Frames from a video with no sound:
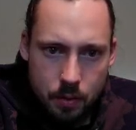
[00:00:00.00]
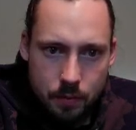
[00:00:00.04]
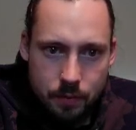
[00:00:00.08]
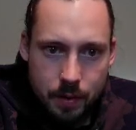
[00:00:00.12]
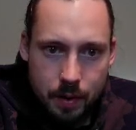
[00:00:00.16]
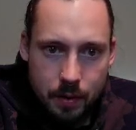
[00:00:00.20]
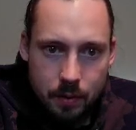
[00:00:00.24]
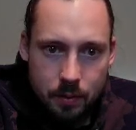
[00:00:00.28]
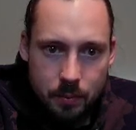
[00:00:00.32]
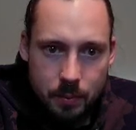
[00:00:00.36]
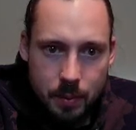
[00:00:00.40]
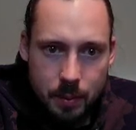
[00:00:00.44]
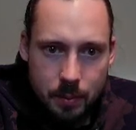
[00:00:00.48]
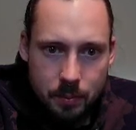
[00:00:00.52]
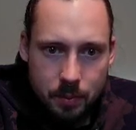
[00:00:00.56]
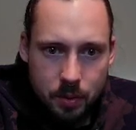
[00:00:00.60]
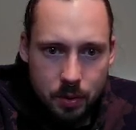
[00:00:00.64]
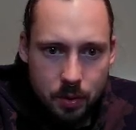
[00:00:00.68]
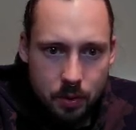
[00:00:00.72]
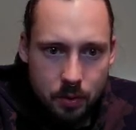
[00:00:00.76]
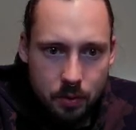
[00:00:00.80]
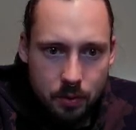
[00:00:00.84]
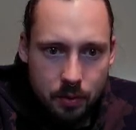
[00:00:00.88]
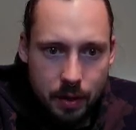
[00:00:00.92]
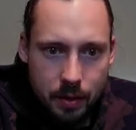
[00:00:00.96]
If I remember
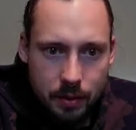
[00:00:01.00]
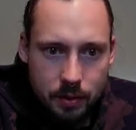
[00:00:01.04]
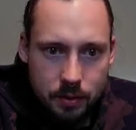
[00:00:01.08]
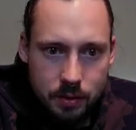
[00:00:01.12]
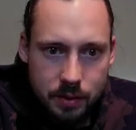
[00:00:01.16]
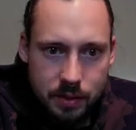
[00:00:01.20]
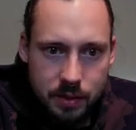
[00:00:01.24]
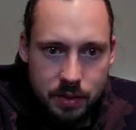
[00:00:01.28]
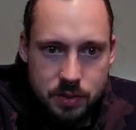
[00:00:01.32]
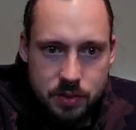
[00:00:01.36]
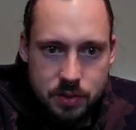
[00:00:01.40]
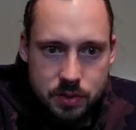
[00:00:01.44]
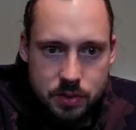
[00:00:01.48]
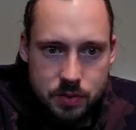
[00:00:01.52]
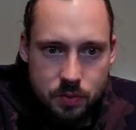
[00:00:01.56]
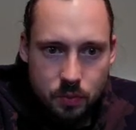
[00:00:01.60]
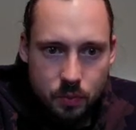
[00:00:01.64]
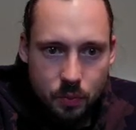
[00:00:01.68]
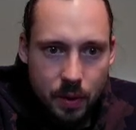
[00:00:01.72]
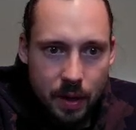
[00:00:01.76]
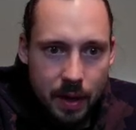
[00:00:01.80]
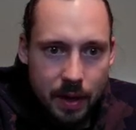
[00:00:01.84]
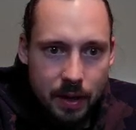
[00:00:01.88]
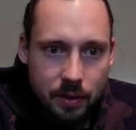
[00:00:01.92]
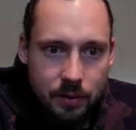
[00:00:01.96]
correctly, it's just
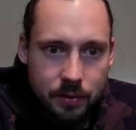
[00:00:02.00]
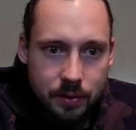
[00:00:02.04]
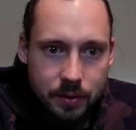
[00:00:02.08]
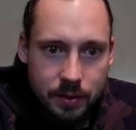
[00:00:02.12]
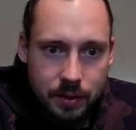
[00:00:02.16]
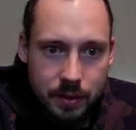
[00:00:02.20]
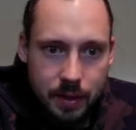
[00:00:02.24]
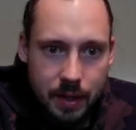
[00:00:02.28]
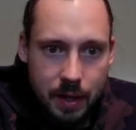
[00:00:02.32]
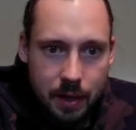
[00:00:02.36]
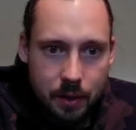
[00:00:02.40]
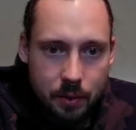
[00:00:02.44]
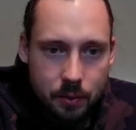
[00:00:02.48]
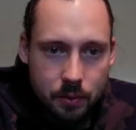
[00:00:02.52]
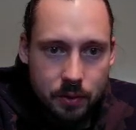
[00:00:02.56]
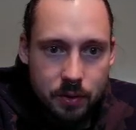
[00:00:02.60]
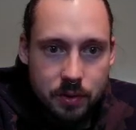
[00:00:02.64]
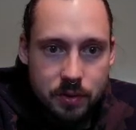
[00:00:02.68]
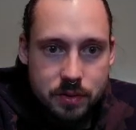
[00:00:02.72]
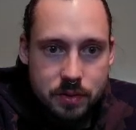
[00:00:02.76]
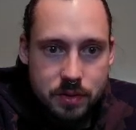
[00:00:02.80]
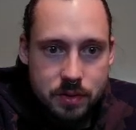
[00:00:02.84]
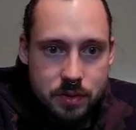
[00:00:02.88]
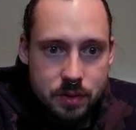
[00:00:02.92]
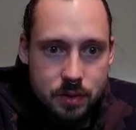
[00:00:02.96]
wild
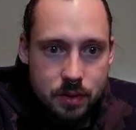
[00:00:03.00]
encounters.